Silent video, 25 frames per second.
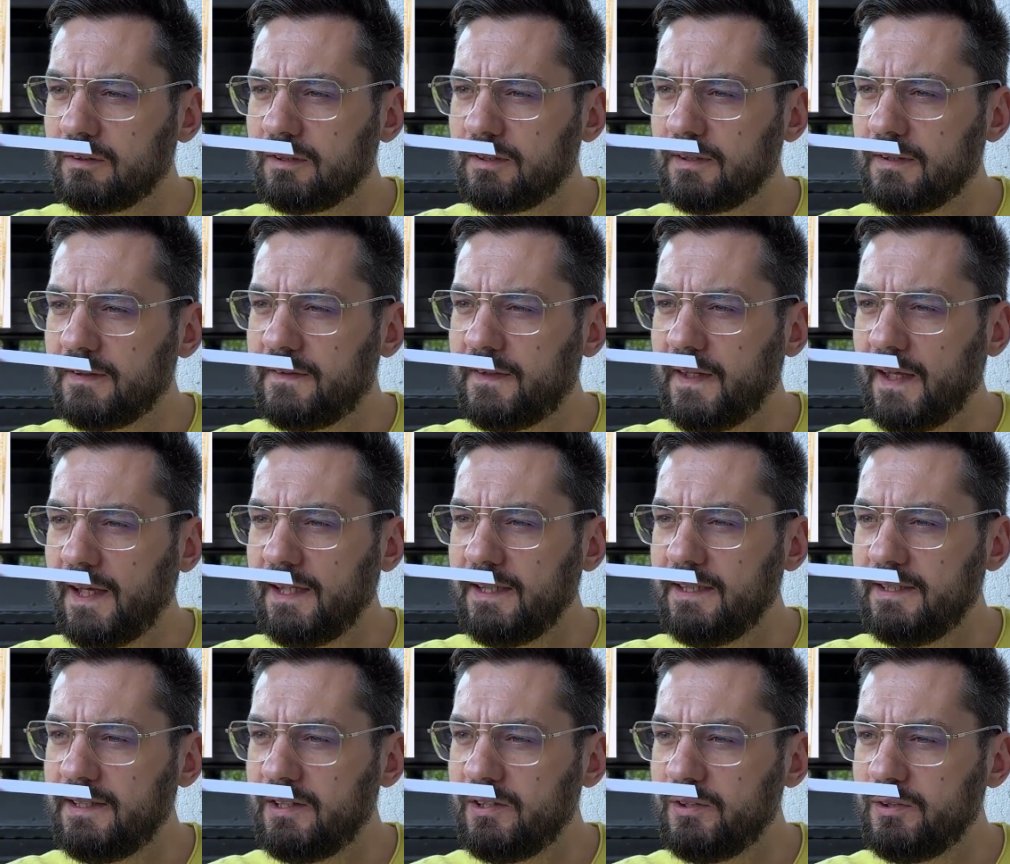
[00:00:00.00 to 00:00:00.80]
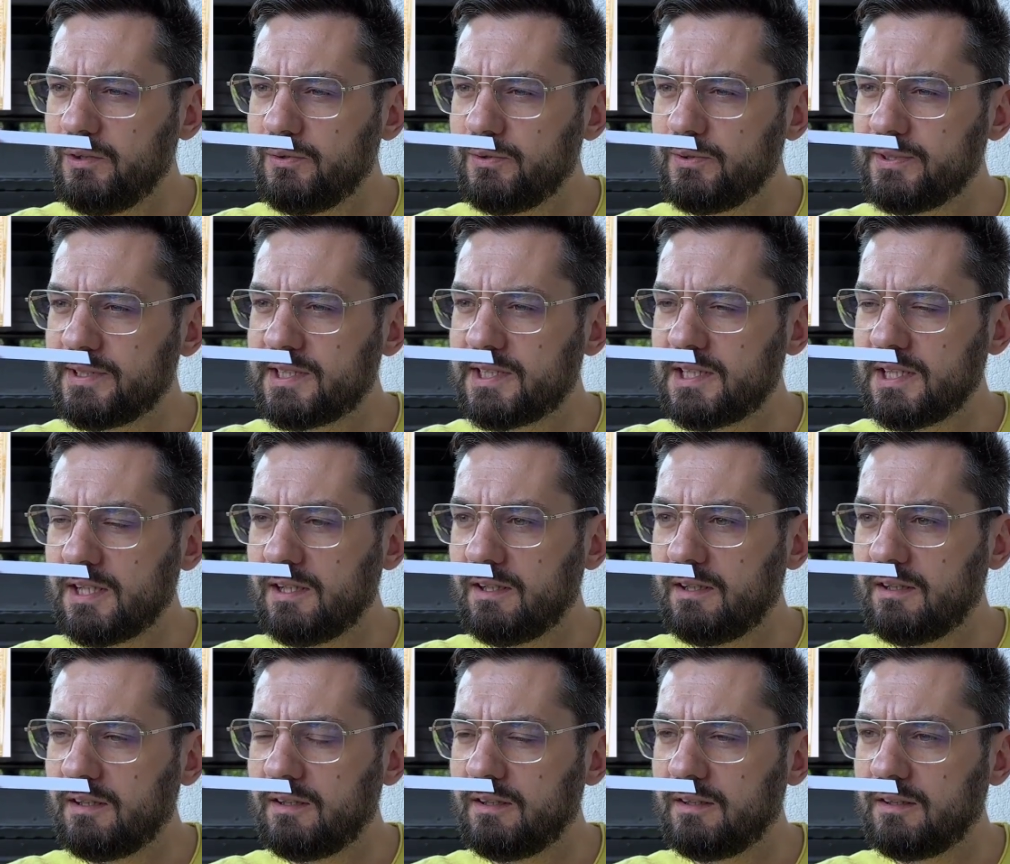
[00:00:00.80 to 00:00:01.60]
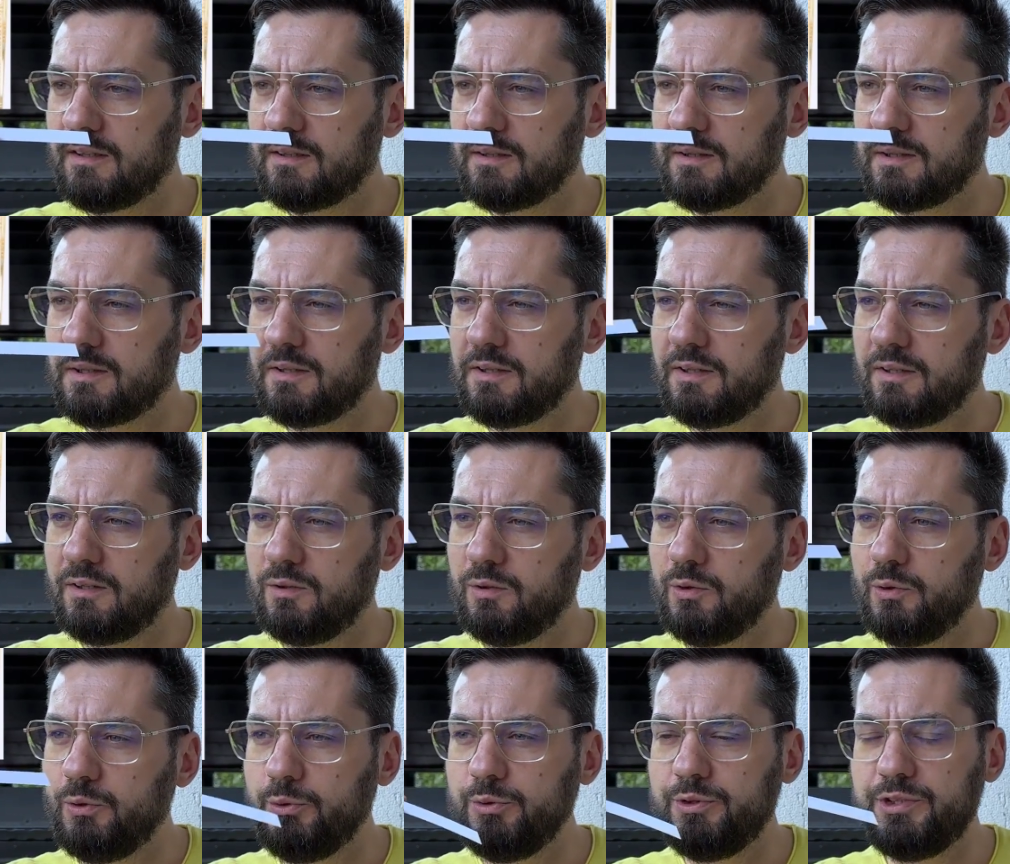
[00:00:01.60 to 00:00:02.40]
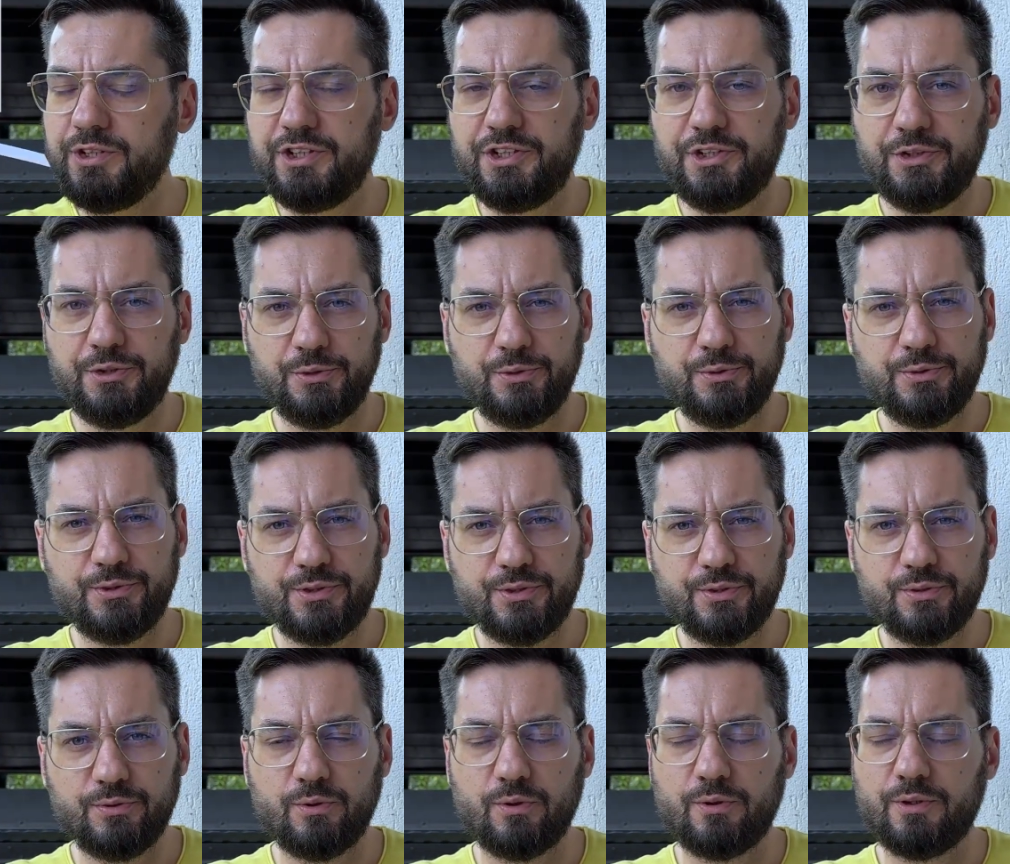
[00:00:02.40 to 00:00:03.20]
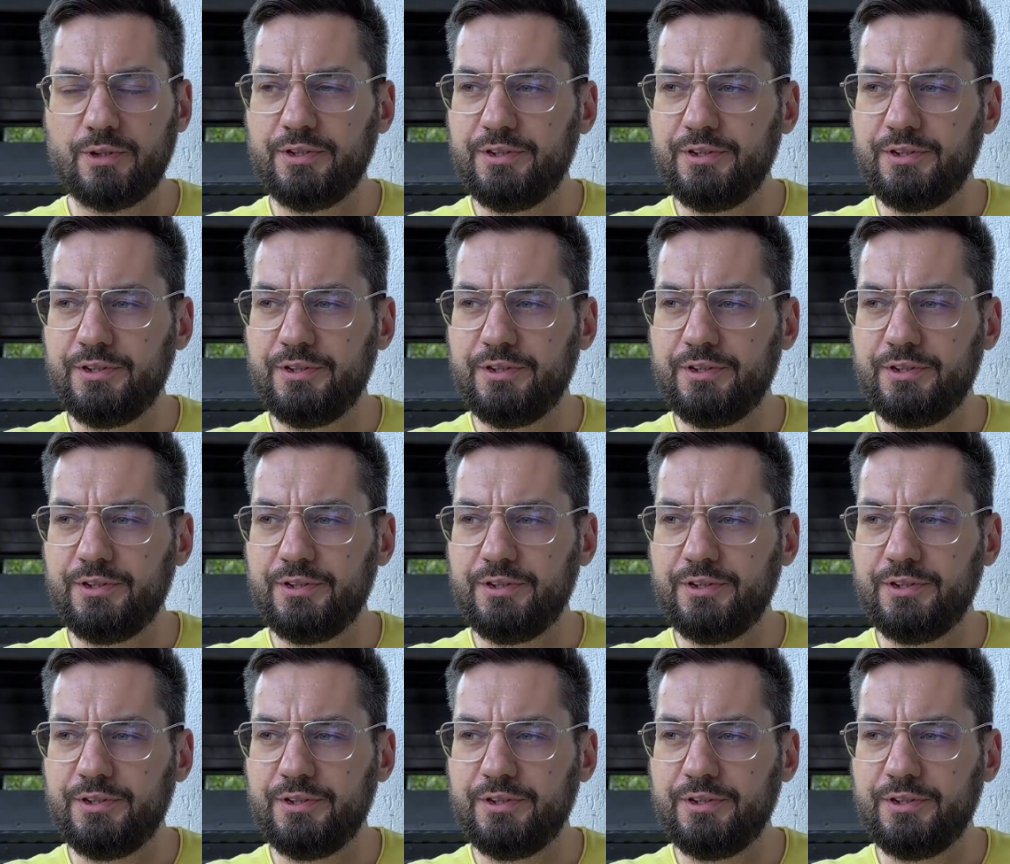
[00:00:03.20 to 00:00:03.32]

they used in Oud Yuzu or